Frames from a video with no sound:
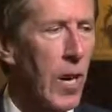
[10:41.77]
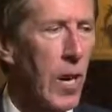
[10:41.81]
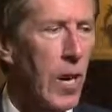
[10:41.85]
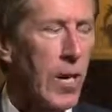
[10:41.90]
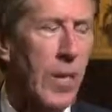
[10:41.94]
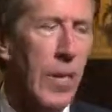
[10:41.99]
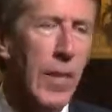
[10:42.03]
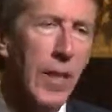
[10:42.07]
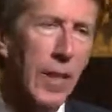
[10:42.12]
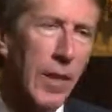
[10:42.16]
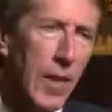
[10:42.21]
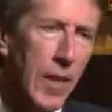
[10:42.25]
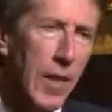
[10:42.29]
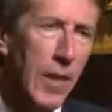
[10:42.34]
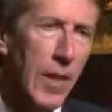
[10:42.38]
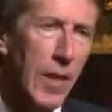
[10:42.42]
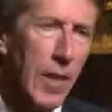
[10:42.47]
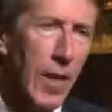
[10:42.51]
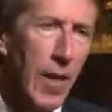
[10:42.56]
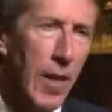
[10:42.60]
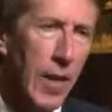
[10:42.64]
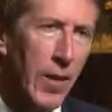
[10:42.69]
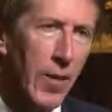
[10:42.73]
and I think
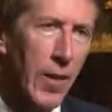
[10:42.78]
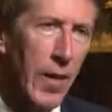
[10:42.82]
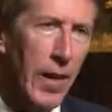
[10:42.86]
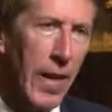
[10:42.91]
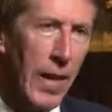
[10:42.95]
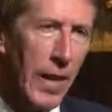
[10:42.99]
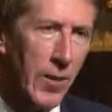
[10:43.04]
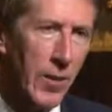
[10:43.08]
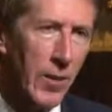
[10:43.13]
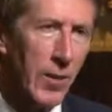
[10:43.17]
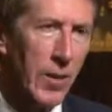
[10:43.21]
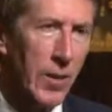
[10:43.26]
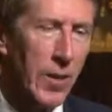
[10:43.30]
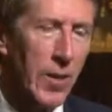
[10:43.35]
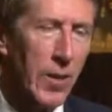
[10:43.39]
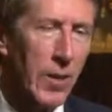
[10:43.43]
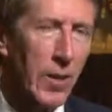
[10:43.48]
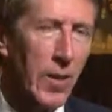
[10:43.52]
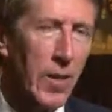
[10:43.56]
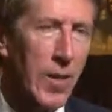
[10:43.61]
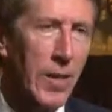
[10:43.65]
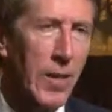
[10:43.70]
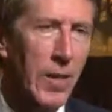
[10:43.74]
that I've handled
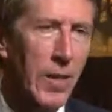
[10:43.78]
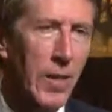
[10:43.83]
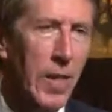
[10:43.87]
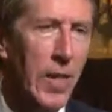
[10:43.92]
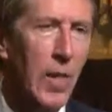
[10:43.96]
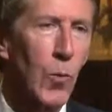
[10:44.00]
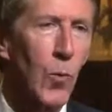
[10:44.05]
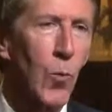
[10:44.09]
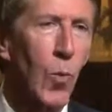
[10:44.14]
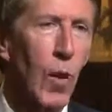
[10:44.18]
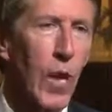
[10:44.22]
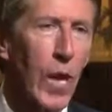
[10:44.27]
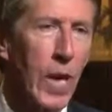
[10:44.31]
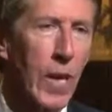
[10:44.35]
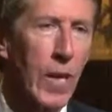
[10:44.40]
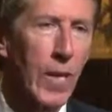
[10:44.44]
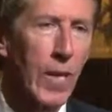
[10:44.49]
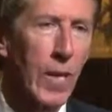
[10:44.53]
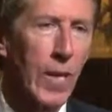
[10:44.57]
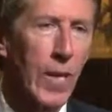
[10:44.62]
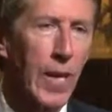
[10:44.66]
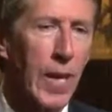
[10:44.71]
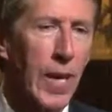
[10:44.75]
it in a way
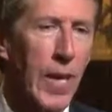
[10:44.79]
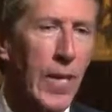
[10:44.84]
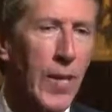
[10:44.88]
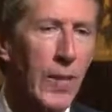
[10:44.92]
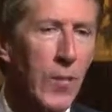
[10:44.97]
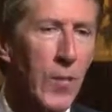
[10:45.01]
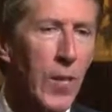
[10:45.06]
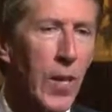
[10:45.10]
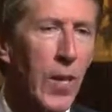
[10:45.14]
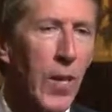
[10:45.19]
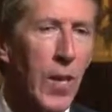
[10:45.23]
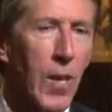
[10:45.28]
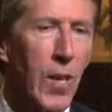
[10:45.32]
that has